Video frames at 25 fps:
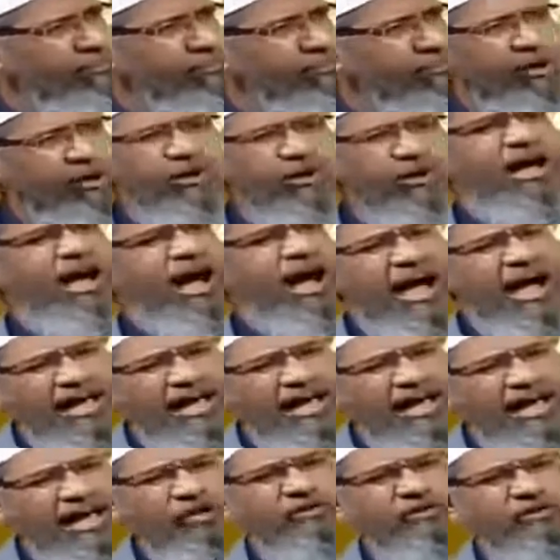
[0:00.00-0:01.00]
about, I
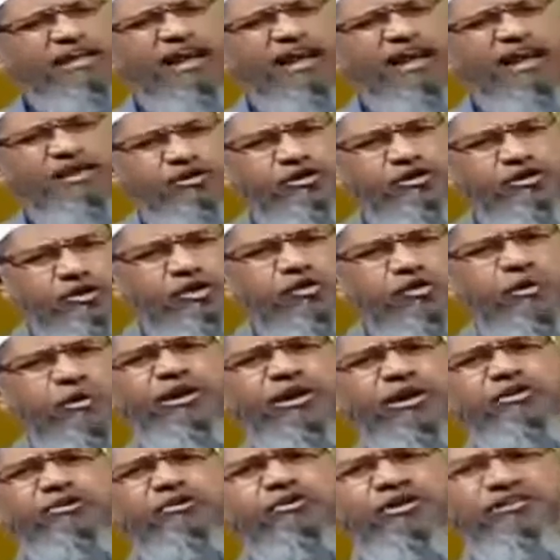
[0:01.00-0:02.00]
know there are new
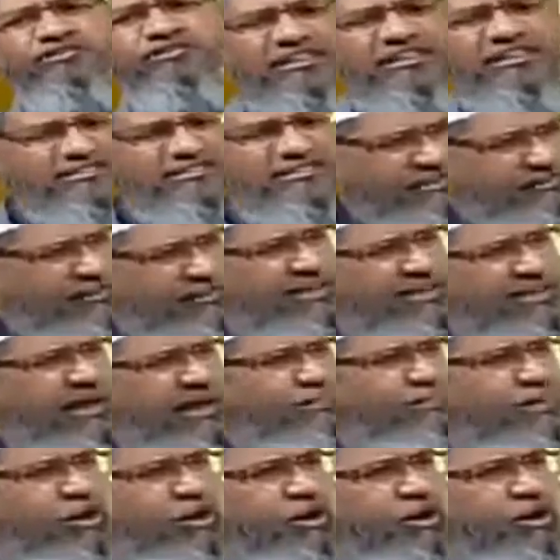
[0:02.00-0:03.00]
and new researches being
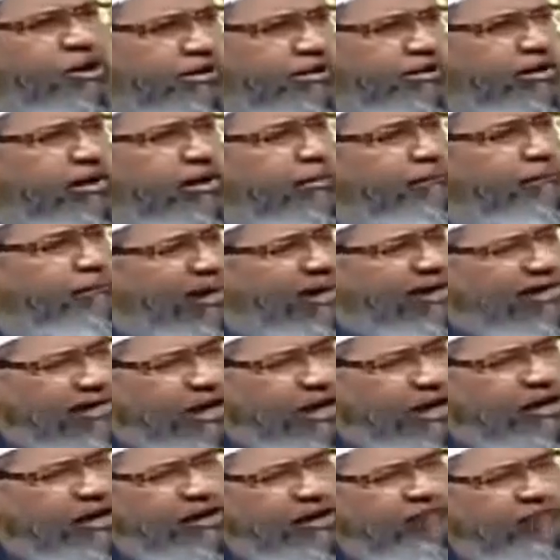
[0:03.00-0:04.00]
coming on. But
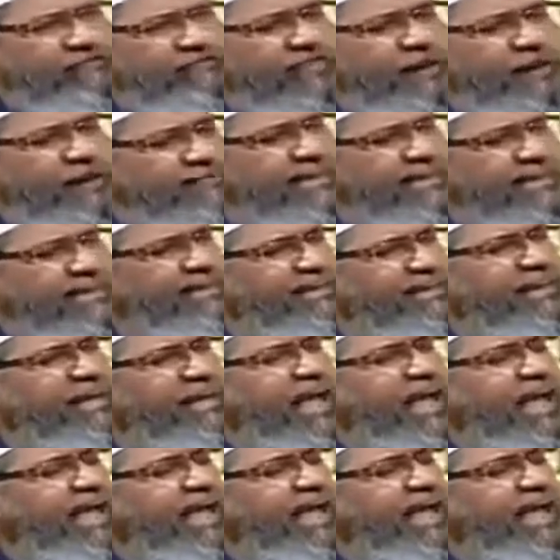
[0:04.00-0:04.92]
none of them yet